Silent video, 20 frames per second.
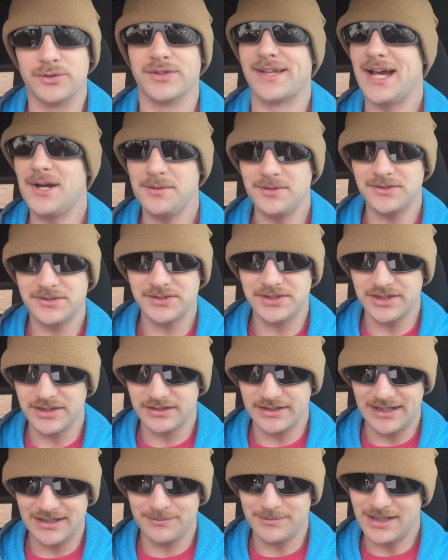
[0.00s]
That was a good
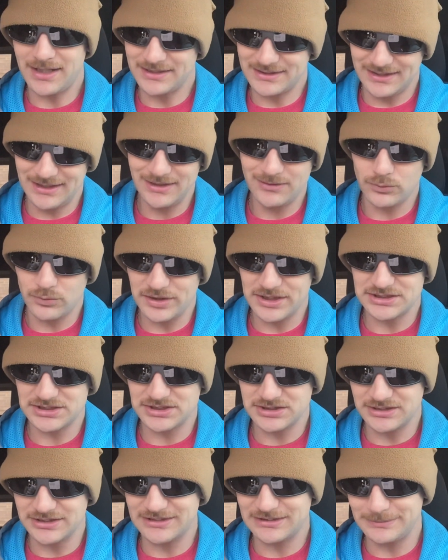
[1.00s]
game. I did watch
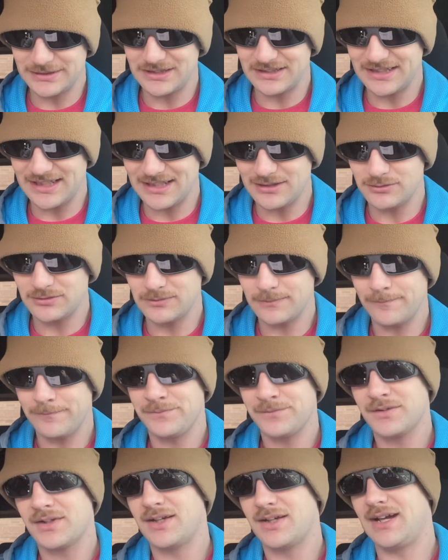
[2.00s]
a little bit of that one.
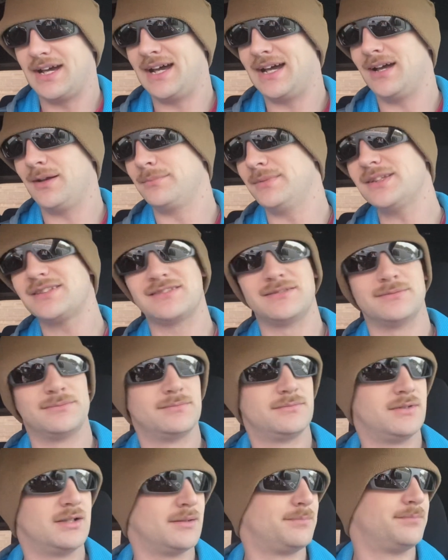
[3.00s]
I missed
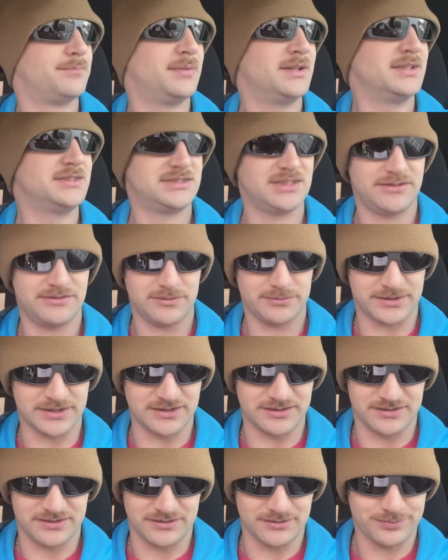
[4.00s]
a bunch of it
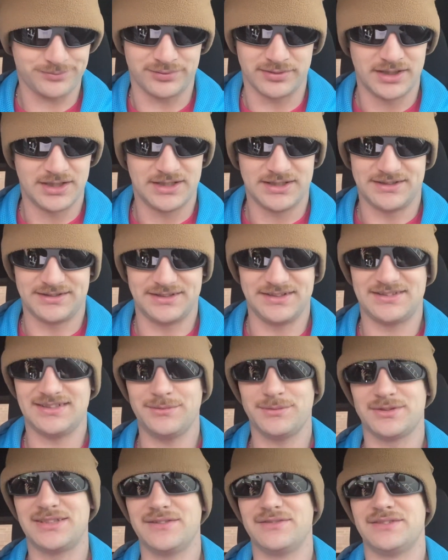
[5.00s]
because
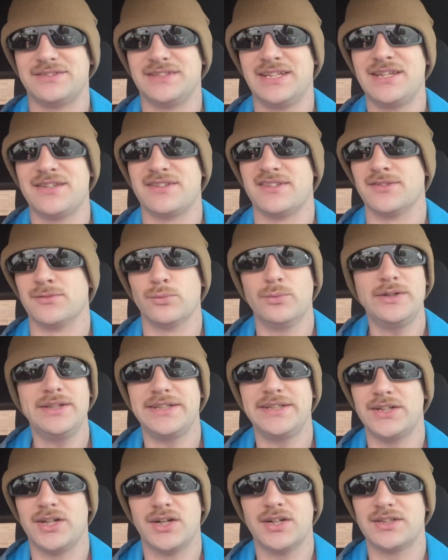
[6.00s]
December 17th is a
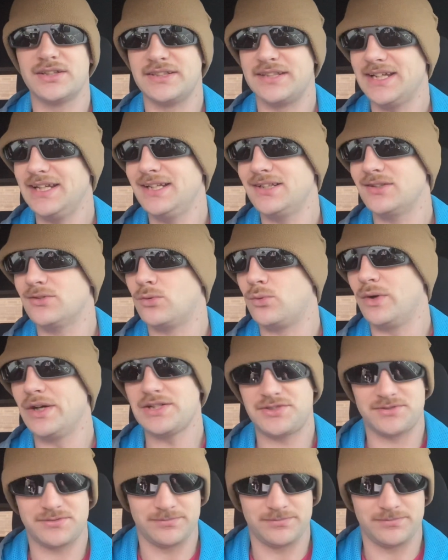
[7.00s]
really hard day to watch